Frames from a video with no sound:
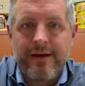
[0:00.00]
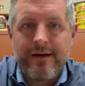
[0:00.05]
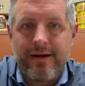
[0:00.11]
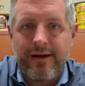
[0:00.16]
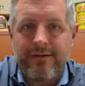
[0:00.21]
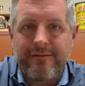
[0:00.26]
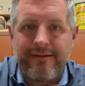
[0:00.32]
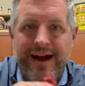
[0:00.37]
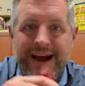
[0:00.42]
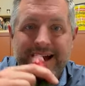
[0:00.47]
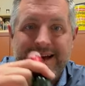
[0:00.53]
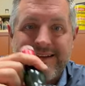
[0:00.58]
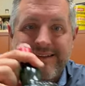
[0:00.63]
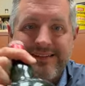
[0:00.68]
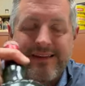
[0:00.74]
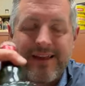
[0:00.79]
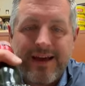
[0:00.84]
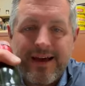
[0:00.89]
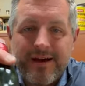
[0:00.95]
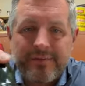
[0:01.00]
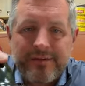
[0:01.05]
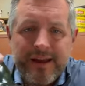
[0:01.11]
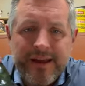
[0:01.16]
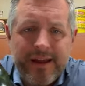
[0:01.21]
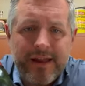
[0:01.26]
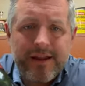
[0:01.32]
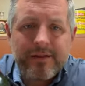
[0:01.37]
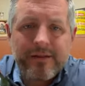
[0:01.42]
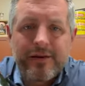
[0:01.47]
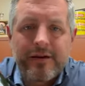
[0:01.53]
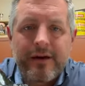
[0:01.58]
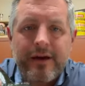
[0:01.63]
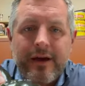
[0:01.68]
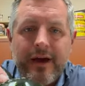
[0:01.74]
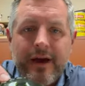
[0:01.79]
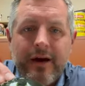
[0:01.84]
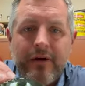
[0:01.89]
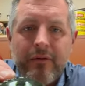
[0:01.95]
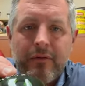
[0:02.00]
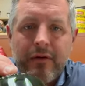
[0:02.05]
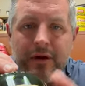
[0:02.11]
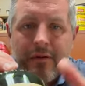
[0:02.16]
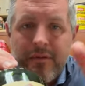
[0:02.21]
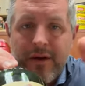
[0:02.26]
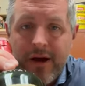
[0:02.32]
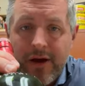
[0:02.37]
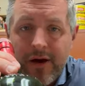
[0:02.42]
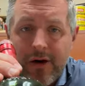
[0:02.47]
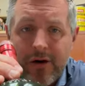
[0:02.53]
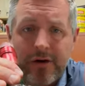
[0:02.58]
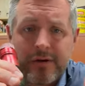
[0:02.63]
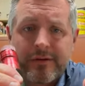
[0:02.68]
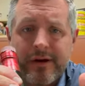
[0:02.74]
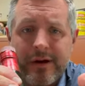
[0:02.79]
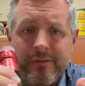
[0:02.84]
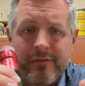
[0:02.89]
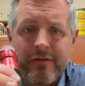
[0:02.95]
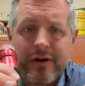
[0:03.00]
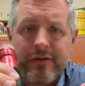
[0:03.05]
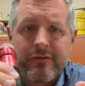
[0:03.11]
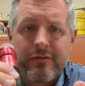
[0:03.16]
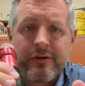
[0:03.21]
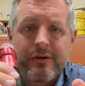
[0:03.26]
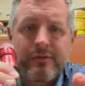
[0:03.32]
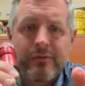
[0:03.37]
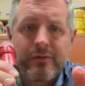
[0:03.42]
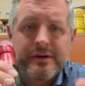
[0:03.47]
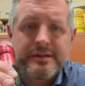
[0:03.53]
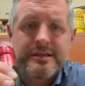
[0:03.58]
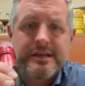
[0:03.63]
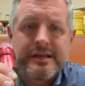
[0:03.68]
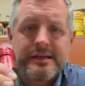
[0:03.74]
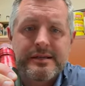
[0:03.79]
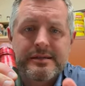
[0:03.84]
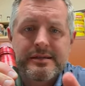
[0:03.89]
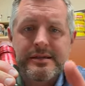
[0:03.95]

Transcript: All right, today I'm taking a look at one of my all-time favorite whiskeys.